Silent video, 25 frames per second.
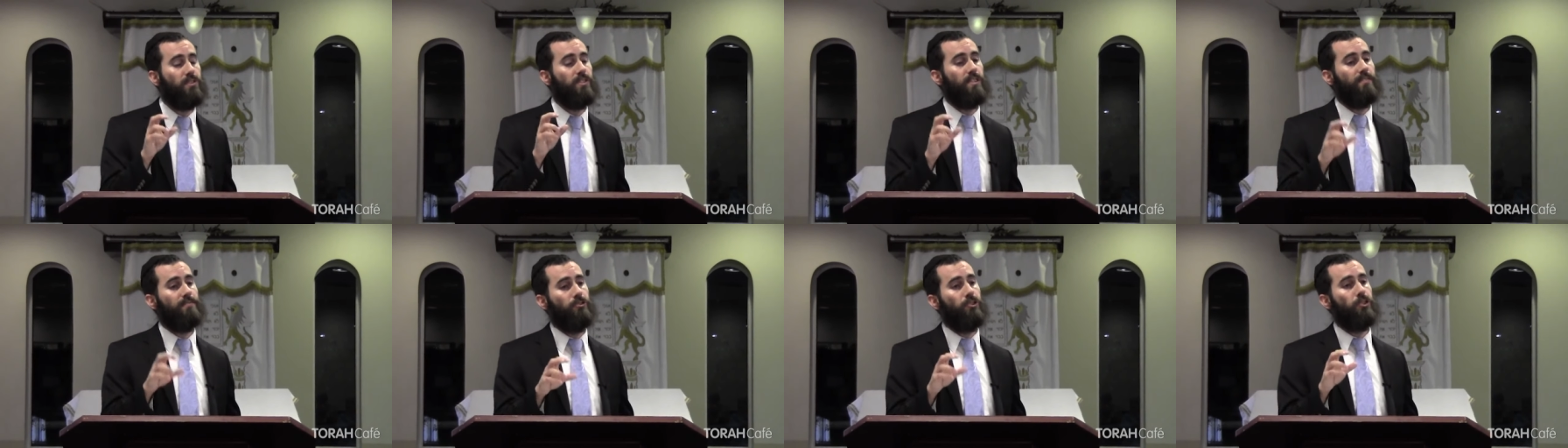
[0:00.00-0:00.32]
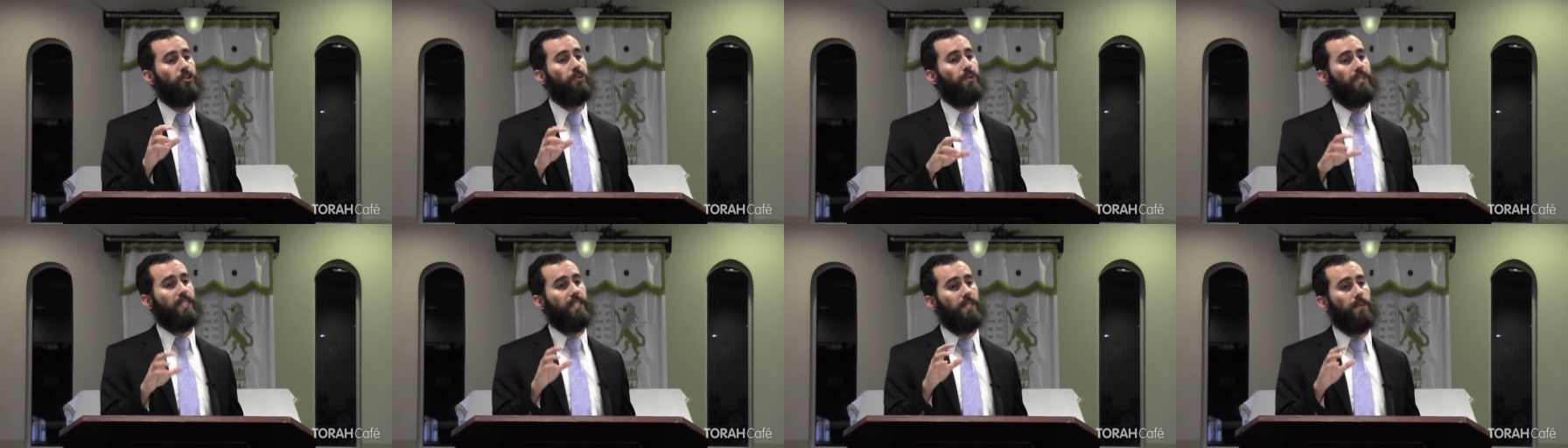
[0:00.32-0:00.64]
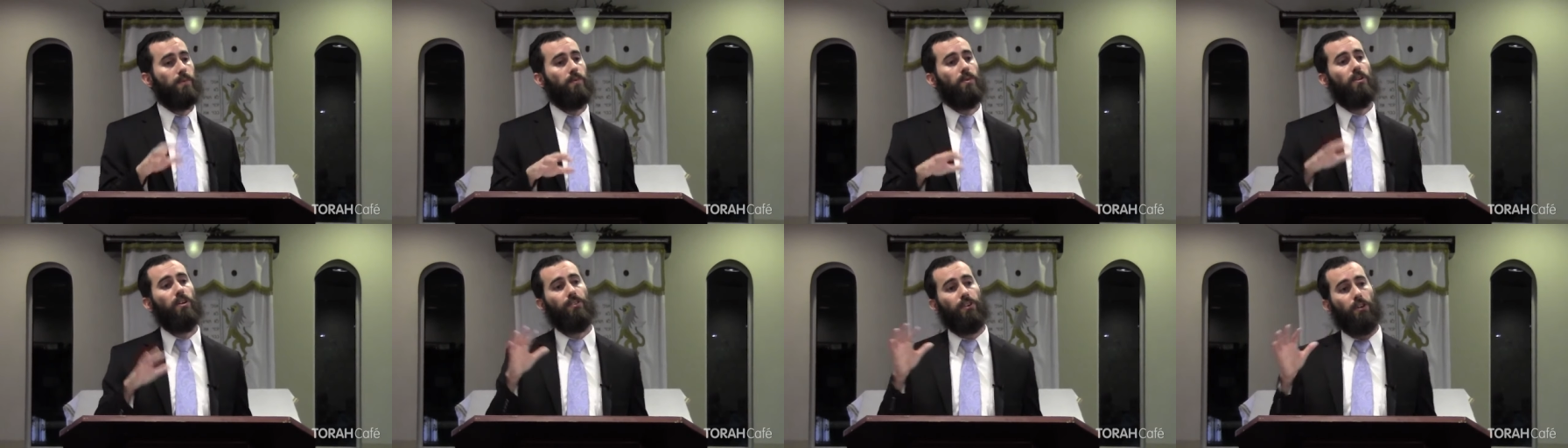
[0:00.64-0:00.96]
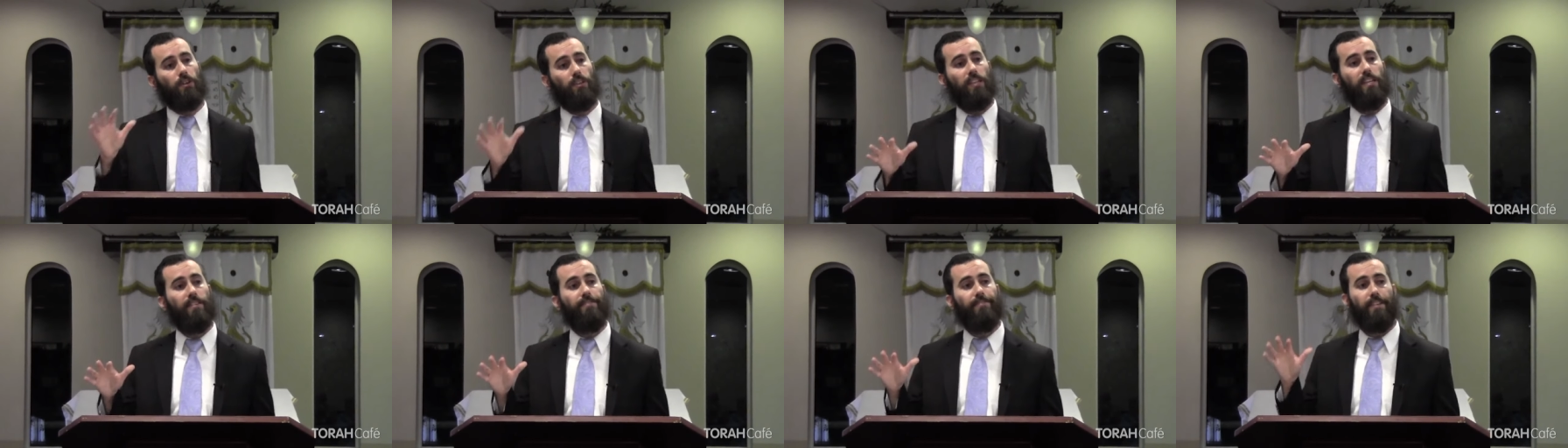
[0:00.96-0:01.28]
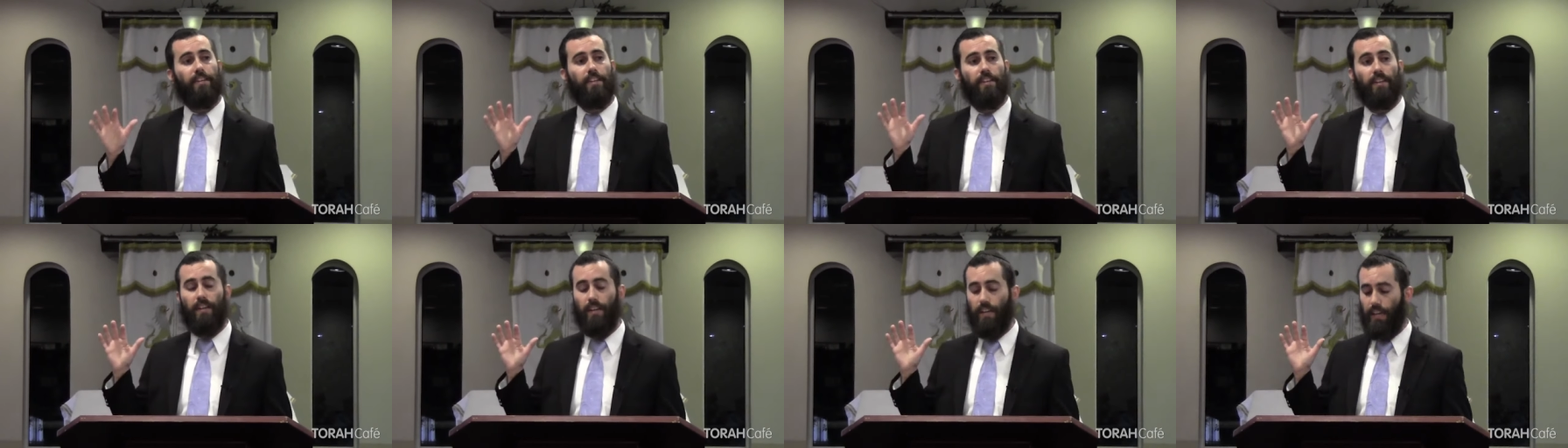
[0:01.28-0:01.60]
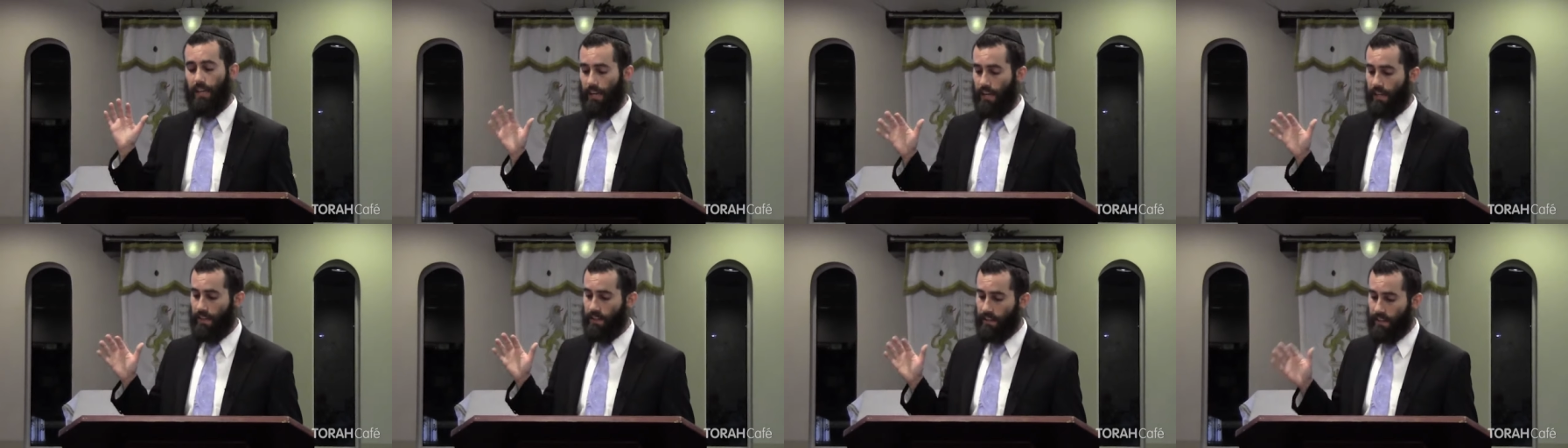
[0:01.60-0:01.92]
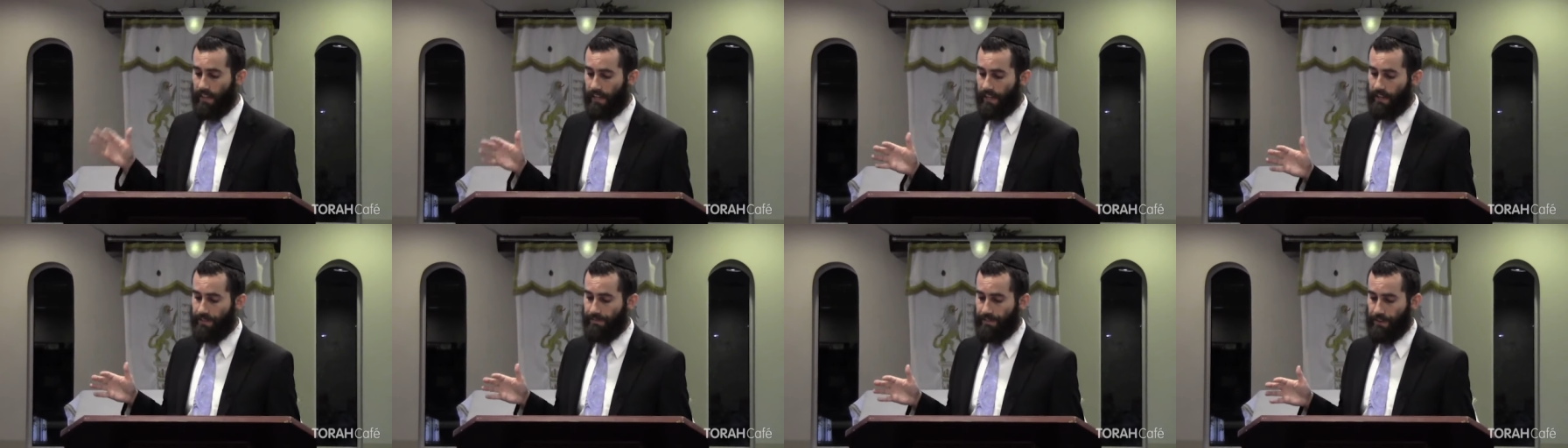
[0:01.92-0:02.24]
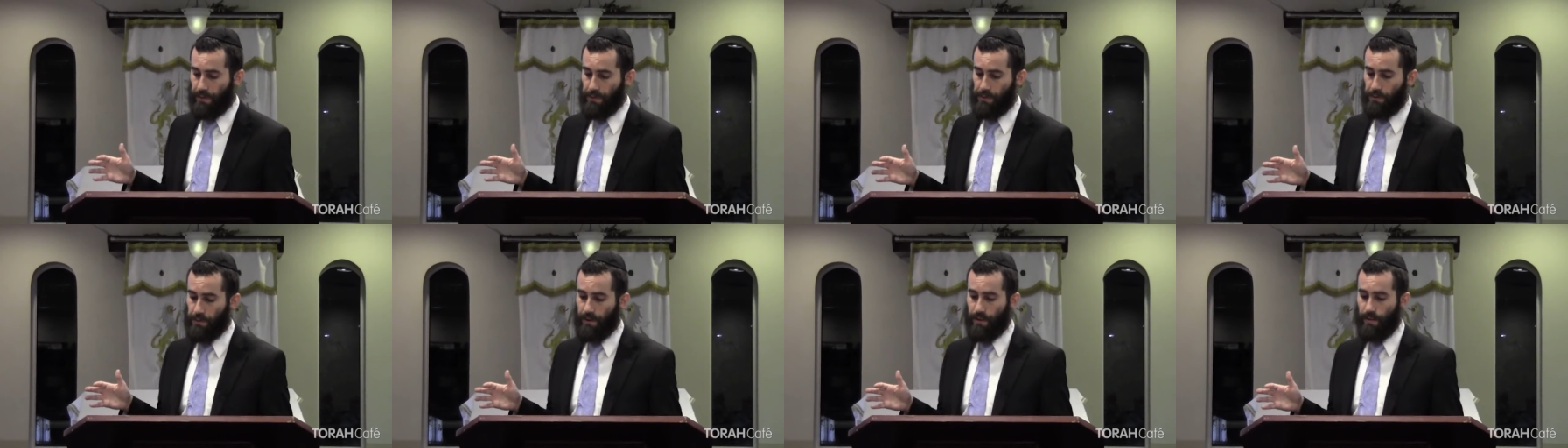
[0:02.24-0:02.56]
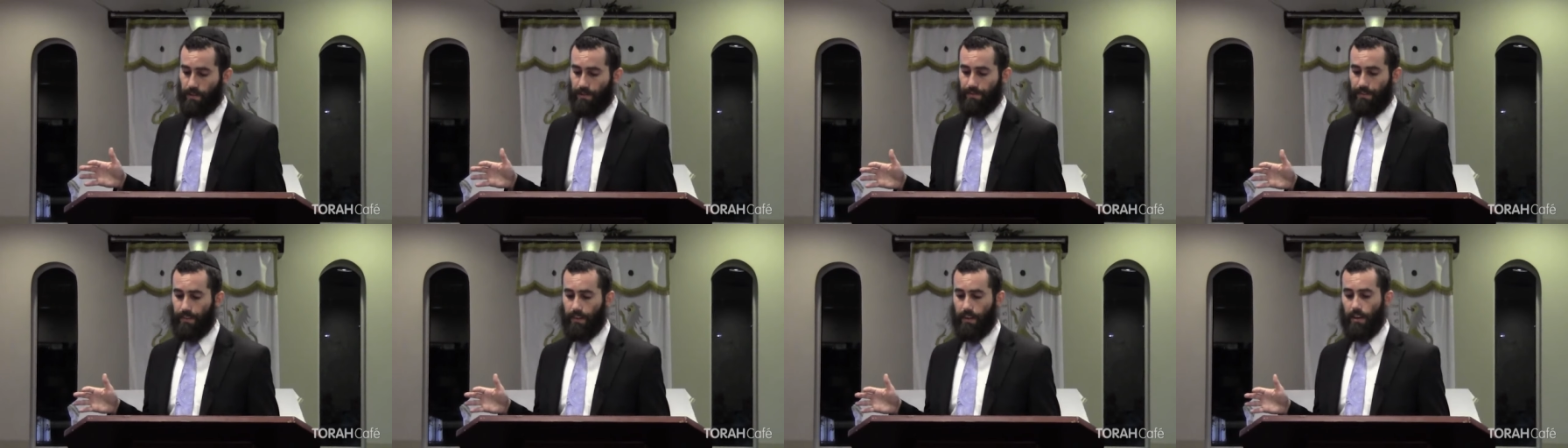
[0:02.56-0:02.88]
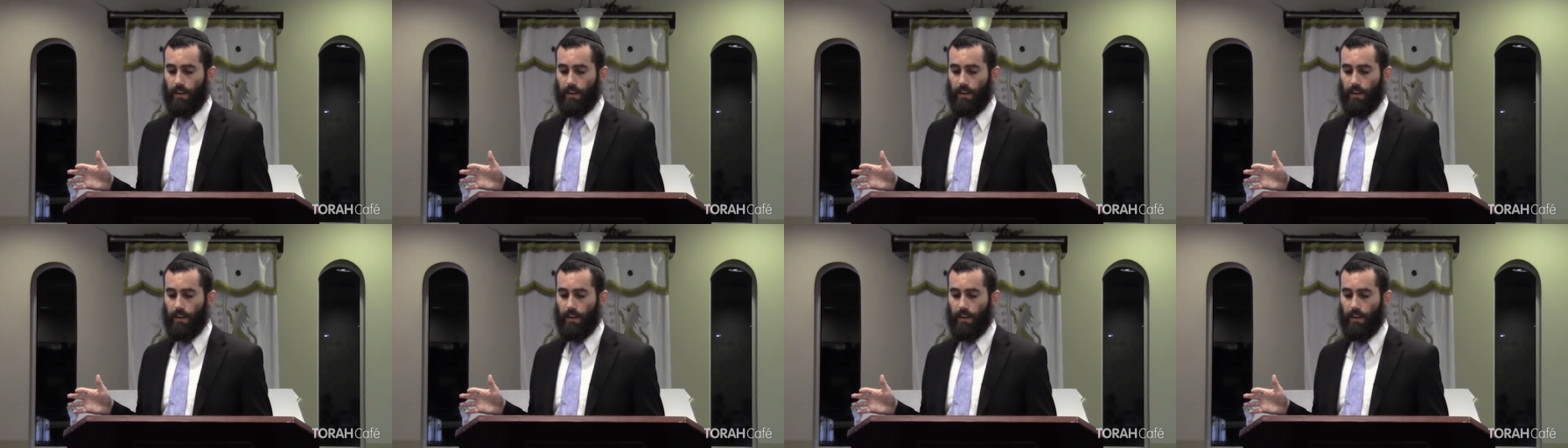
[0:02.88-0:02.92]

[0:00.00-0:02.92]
of Jews in the world are living in the land of Israel.